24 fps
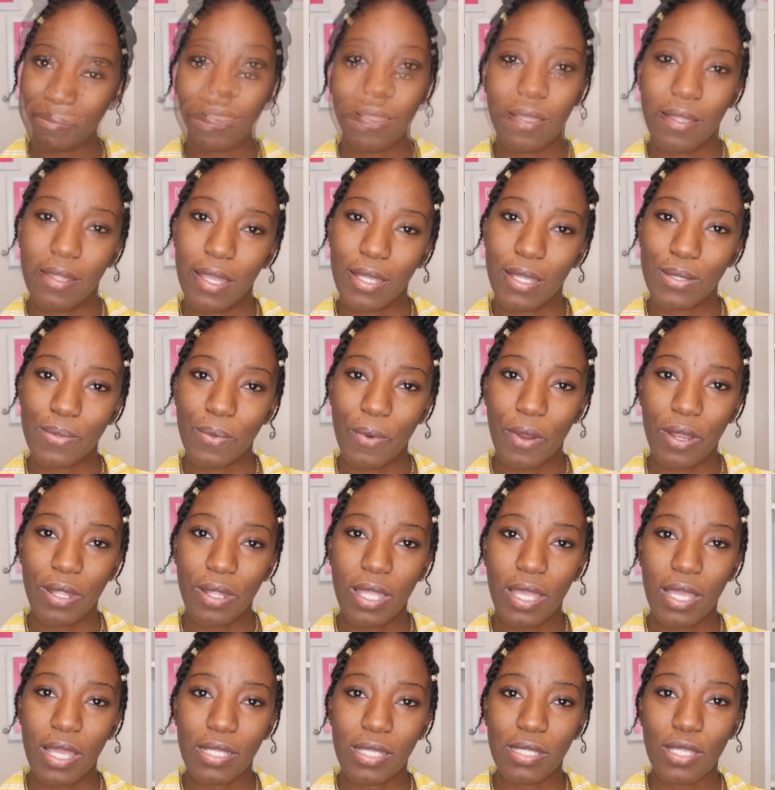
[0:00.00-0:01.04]
The next
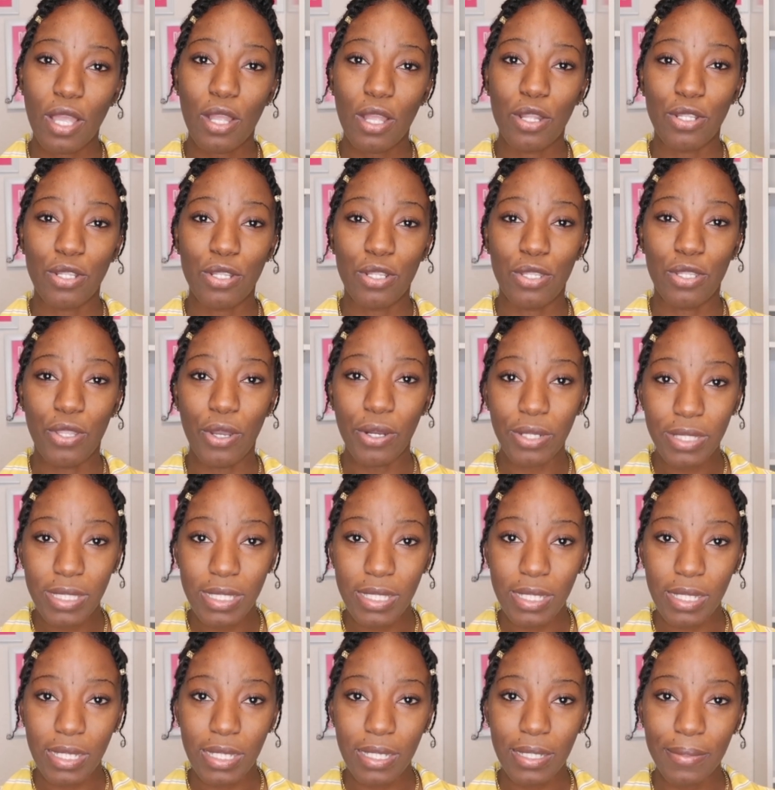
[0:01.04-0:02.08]
word is
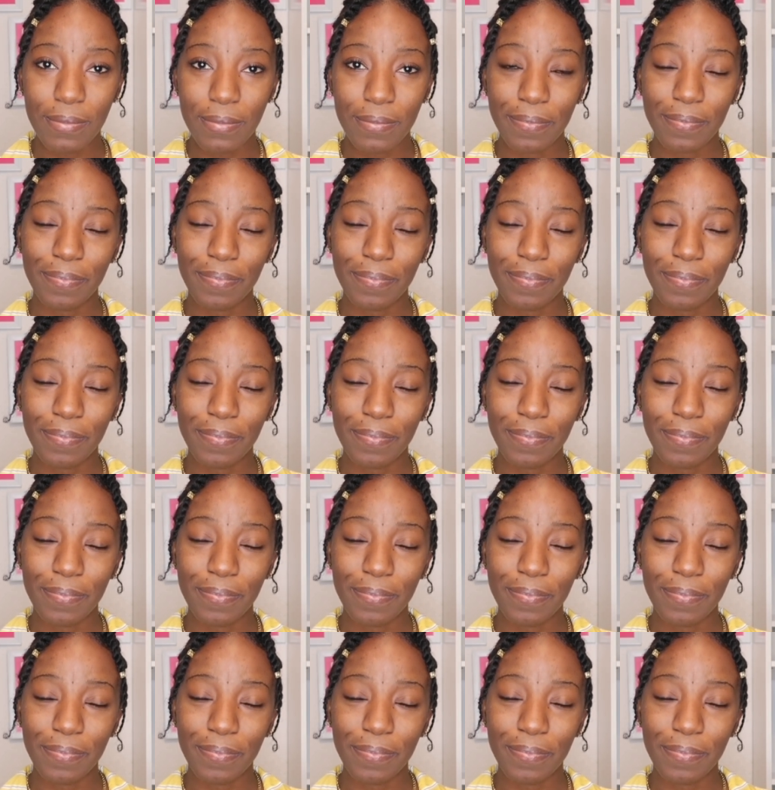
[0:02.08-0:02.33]
dotty.